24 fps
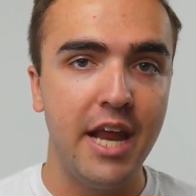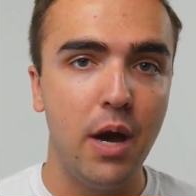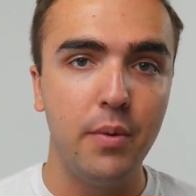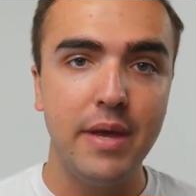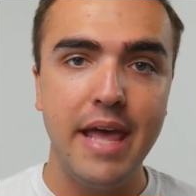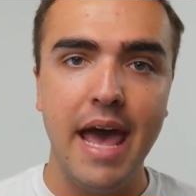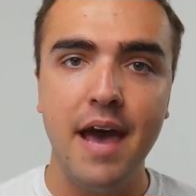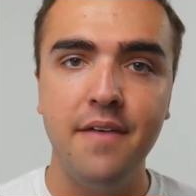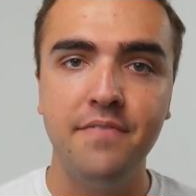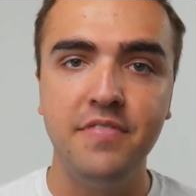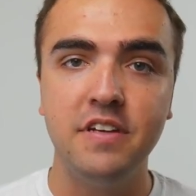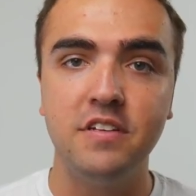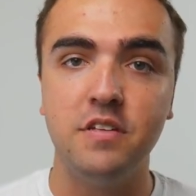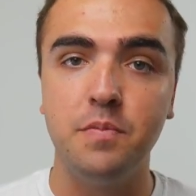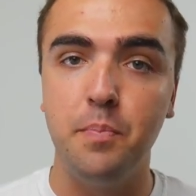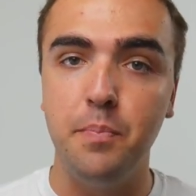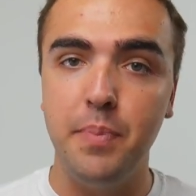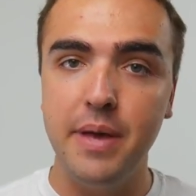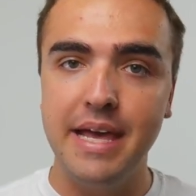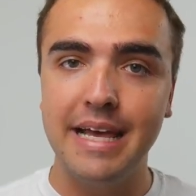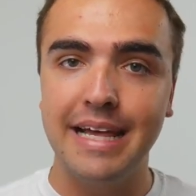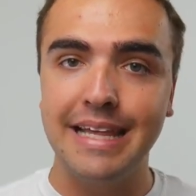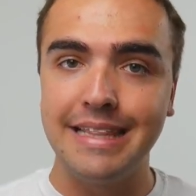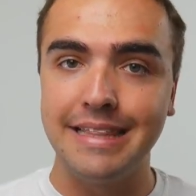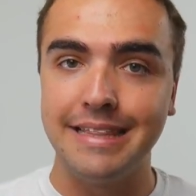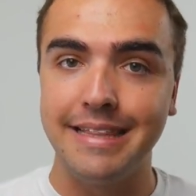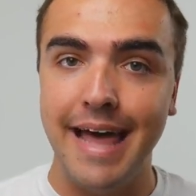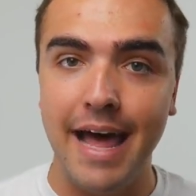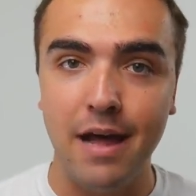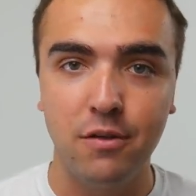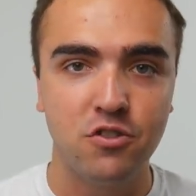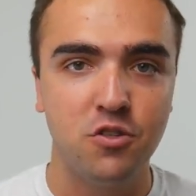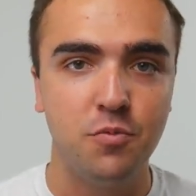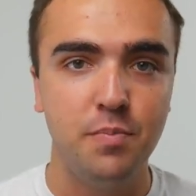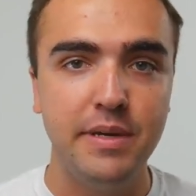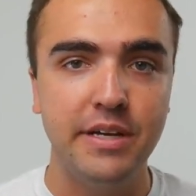Now we have this big
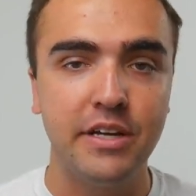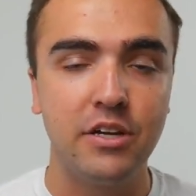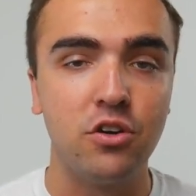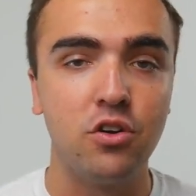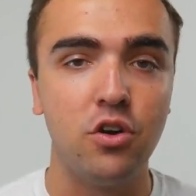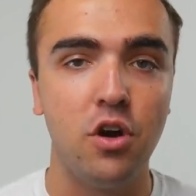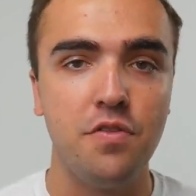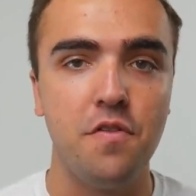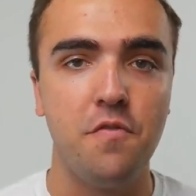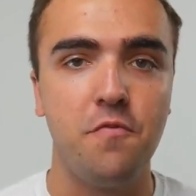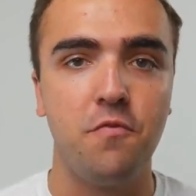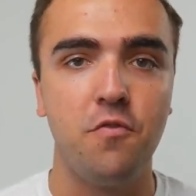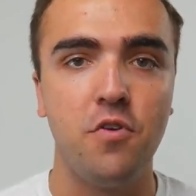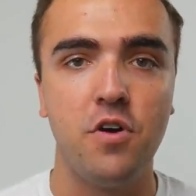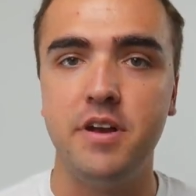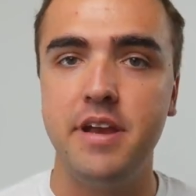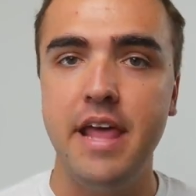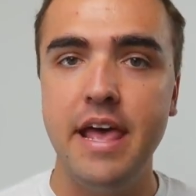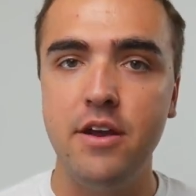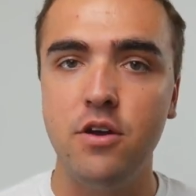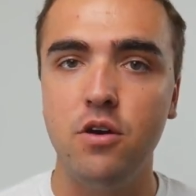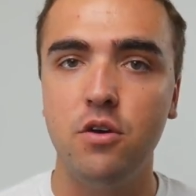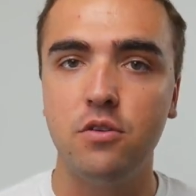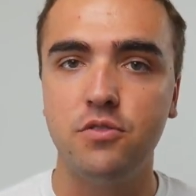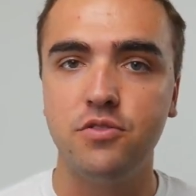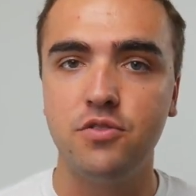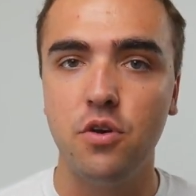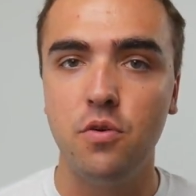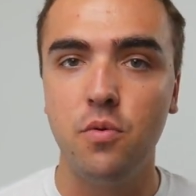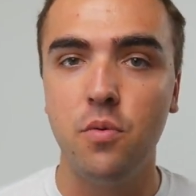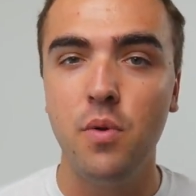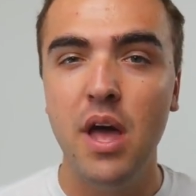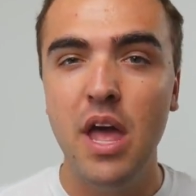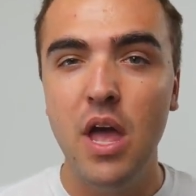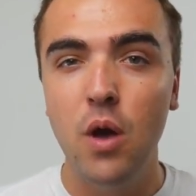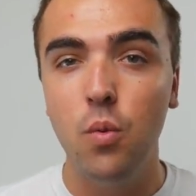loudspeaker on the front and
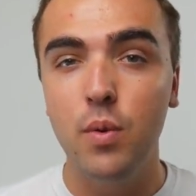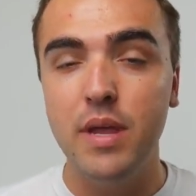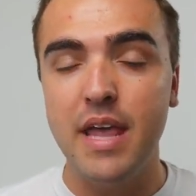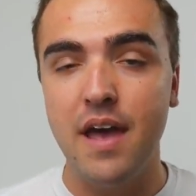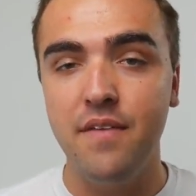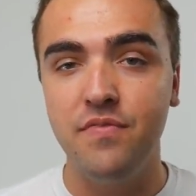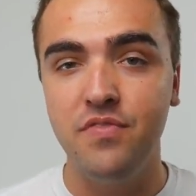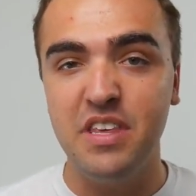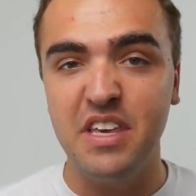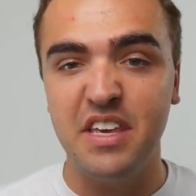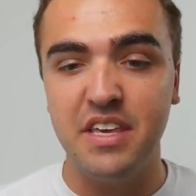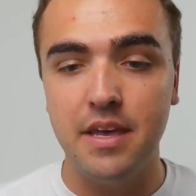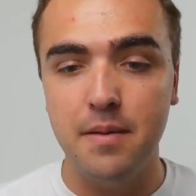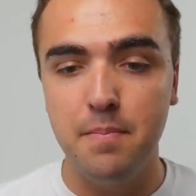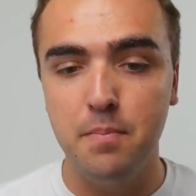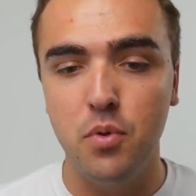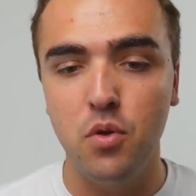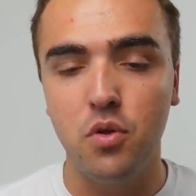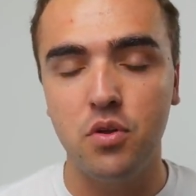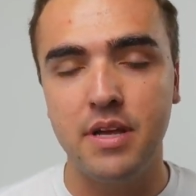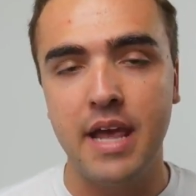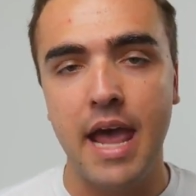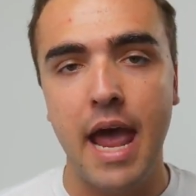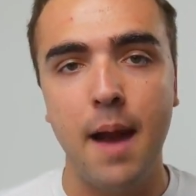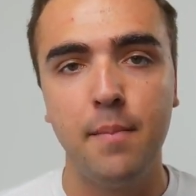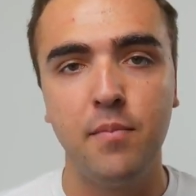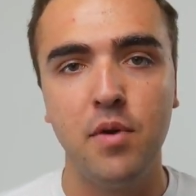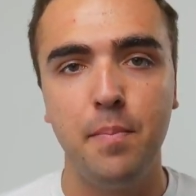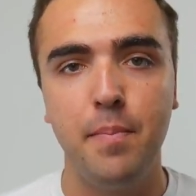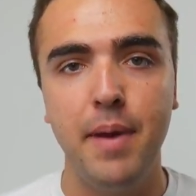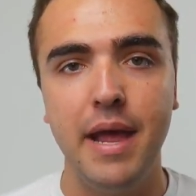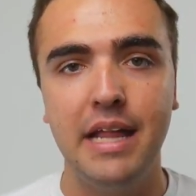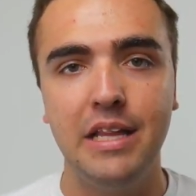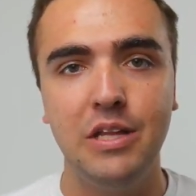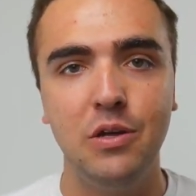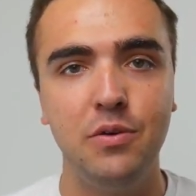also we have the gimbal camera
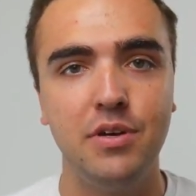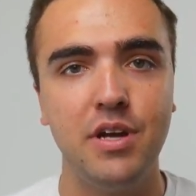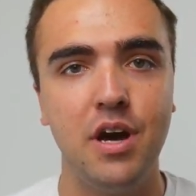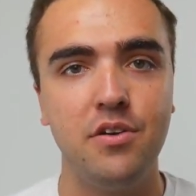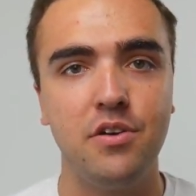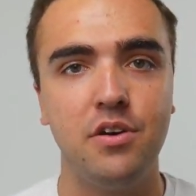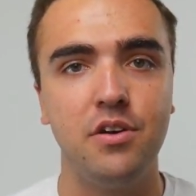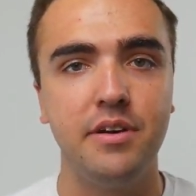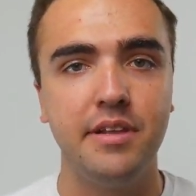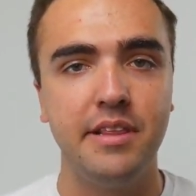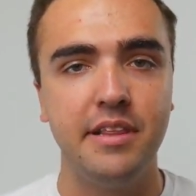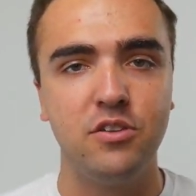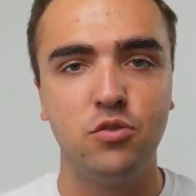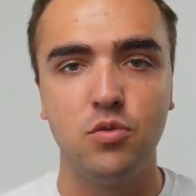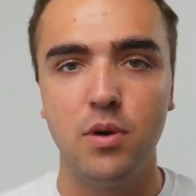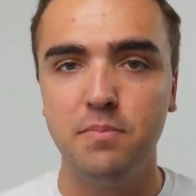payload underneath.